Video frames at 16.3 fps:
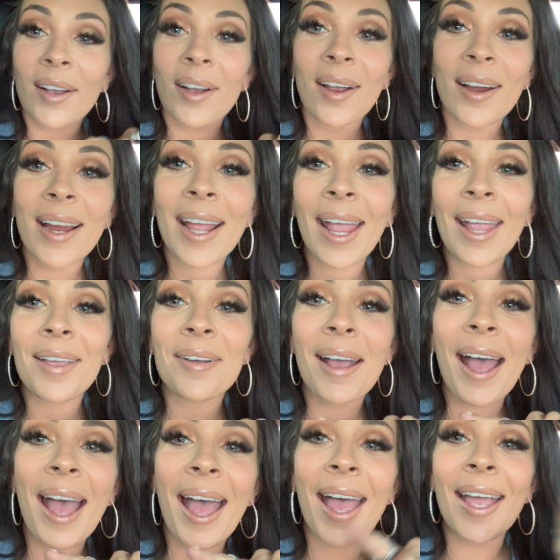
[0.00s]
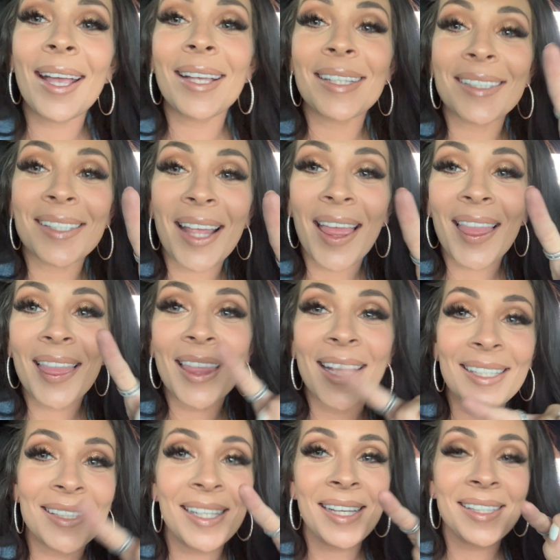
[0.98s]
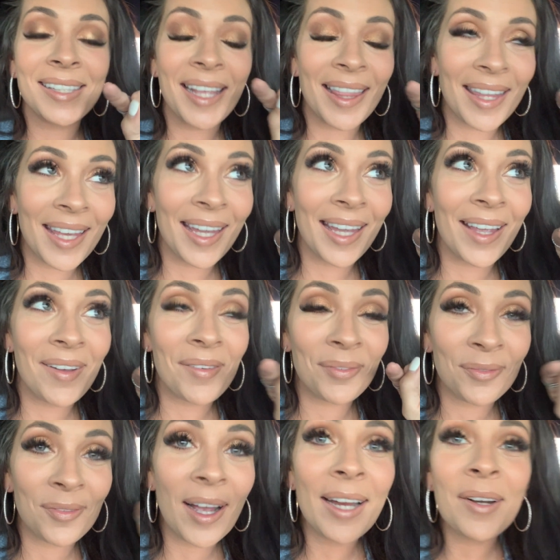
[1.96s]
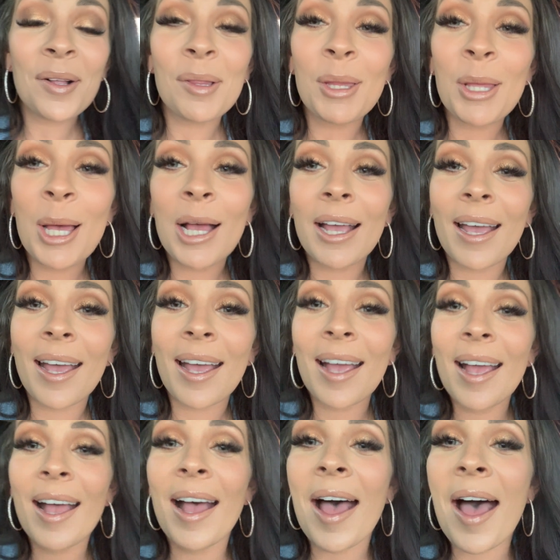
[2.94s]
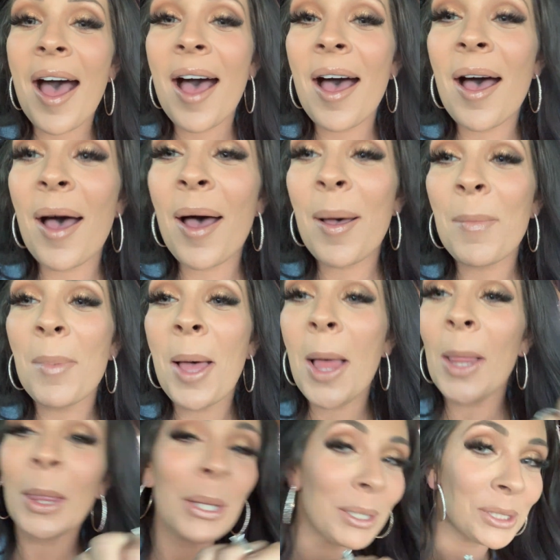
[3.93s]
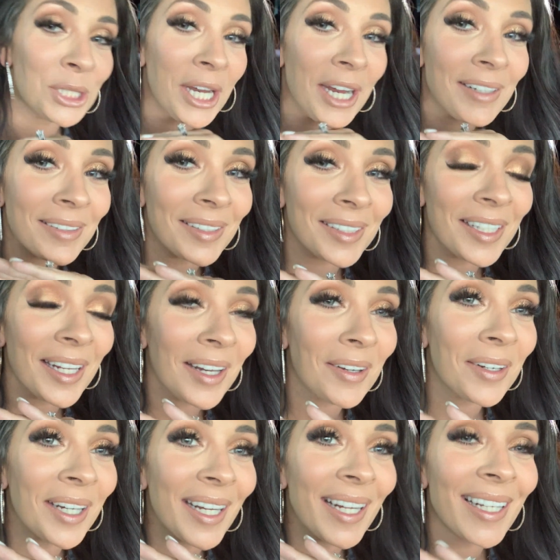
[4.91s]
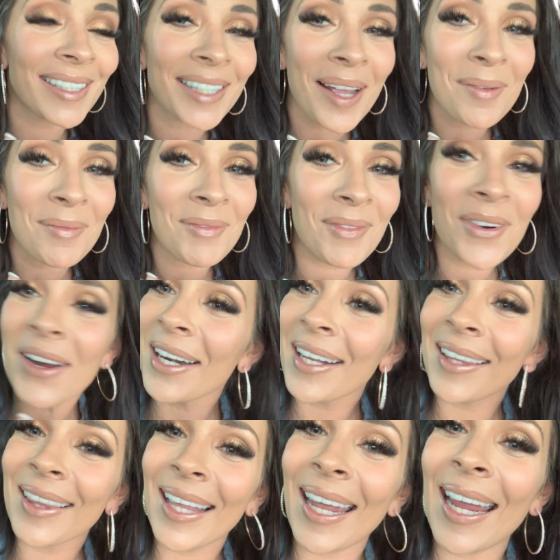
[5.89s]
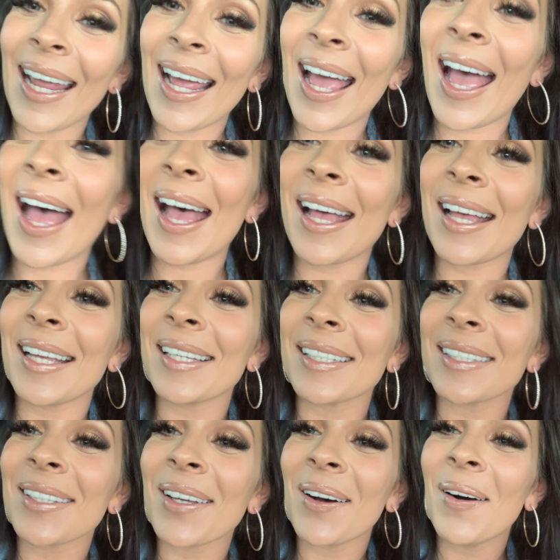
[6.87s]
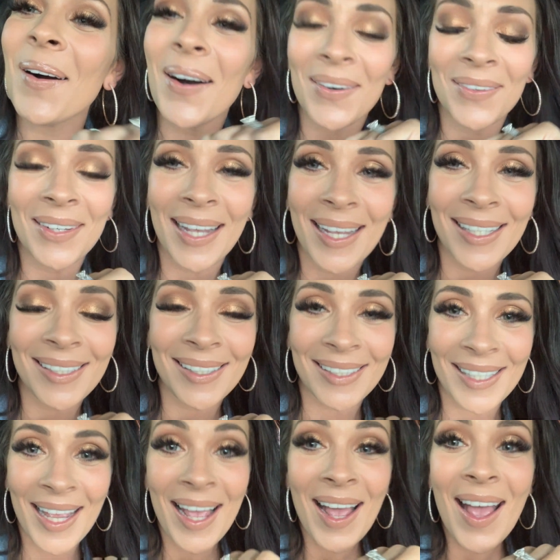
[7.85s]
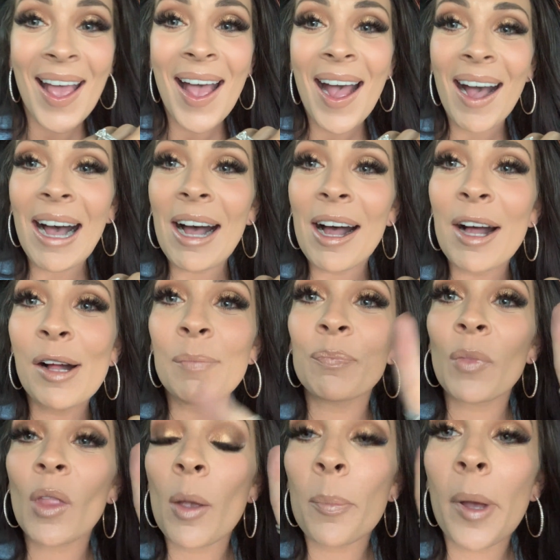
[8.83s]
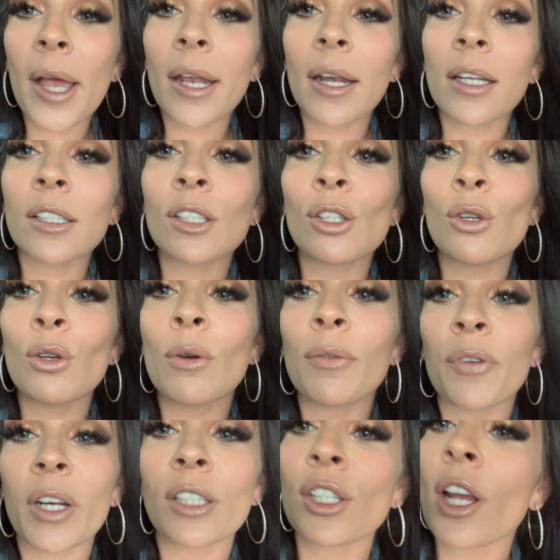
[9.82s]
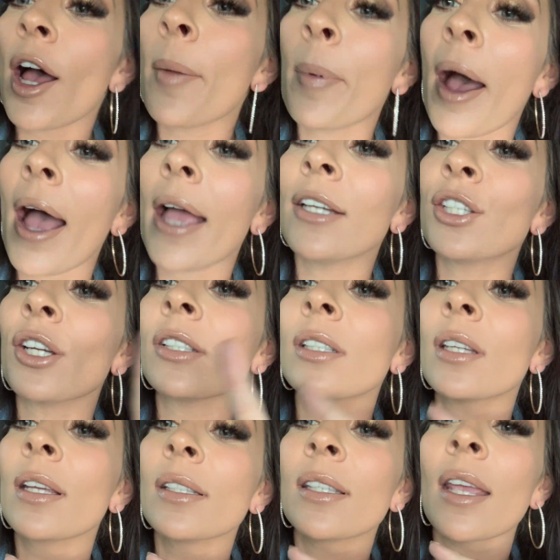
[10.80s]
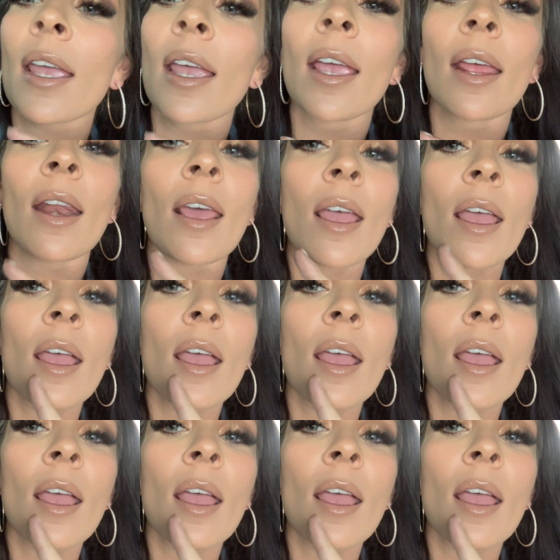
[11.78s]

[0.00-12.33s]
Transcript: All right, you guys, this is the final look. A little change of scenery because I'm running late as always. But to finish up, I just did